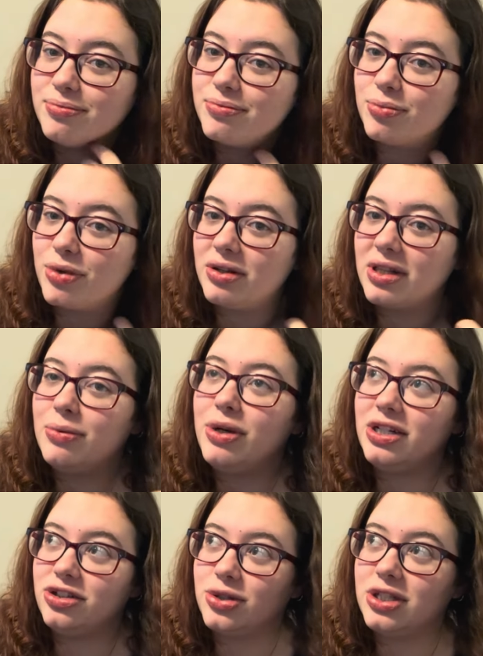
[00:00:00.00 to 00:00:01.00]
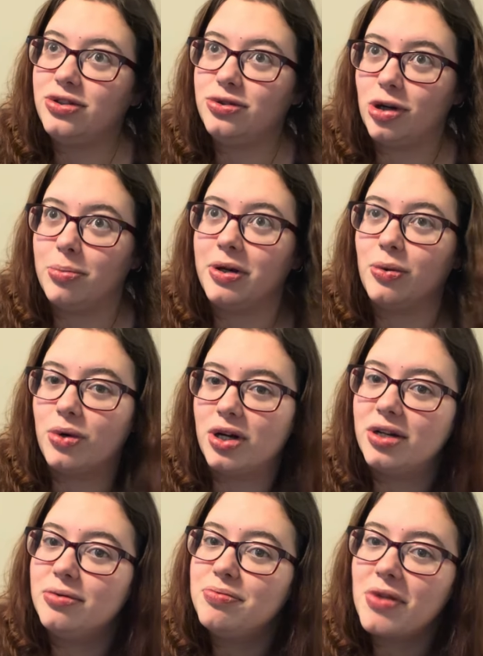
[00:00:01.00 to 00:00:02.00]
We enjoyed Zootopia
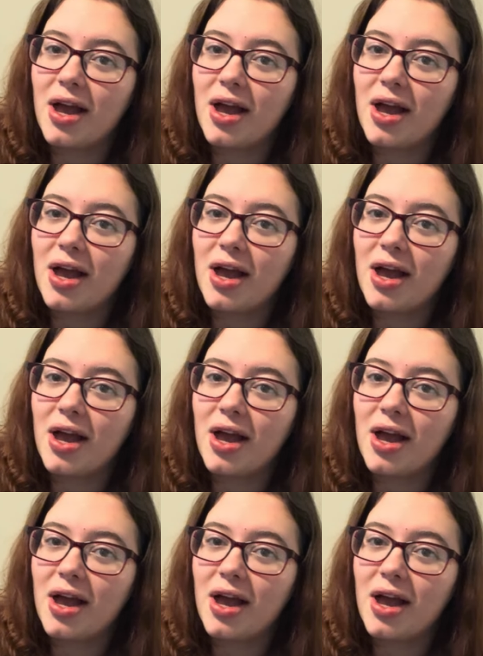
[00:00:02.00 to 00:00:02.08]
1,